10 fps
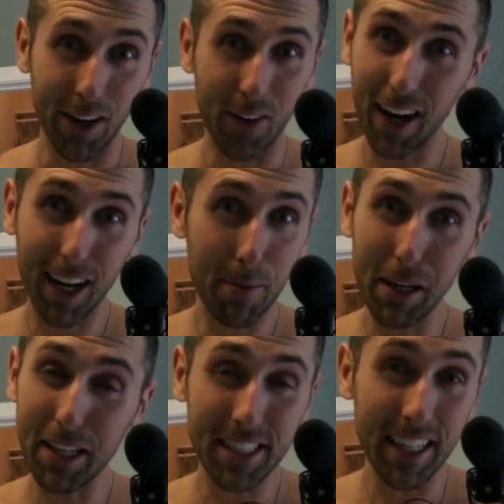you're not going to
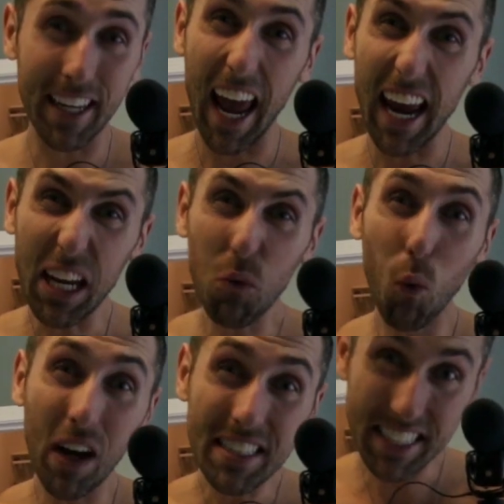be seeing any
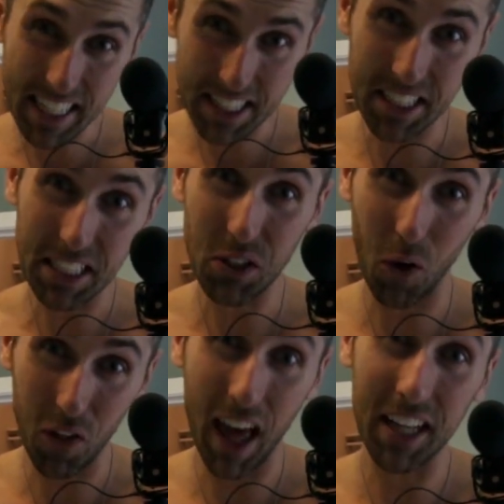160s
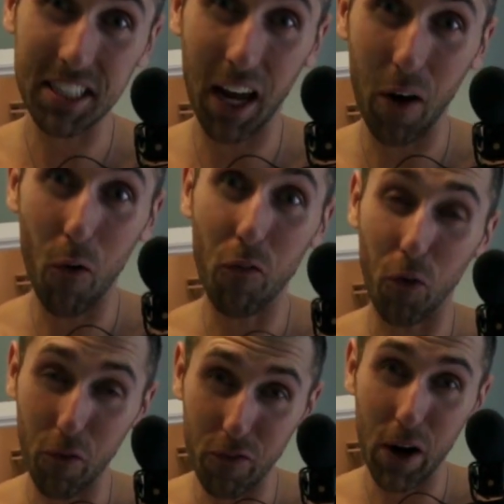on that scale
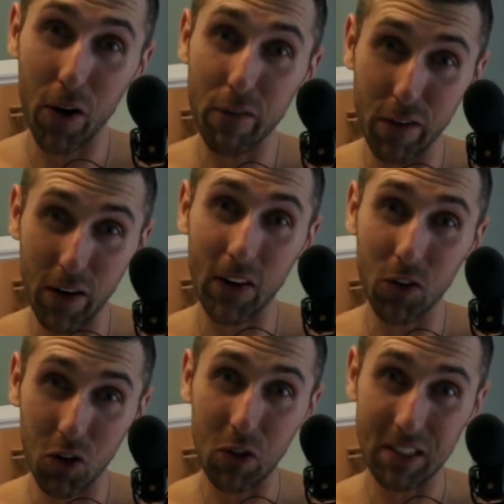for a very, very
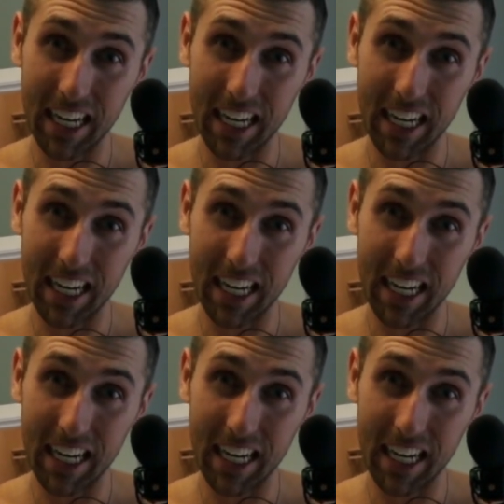long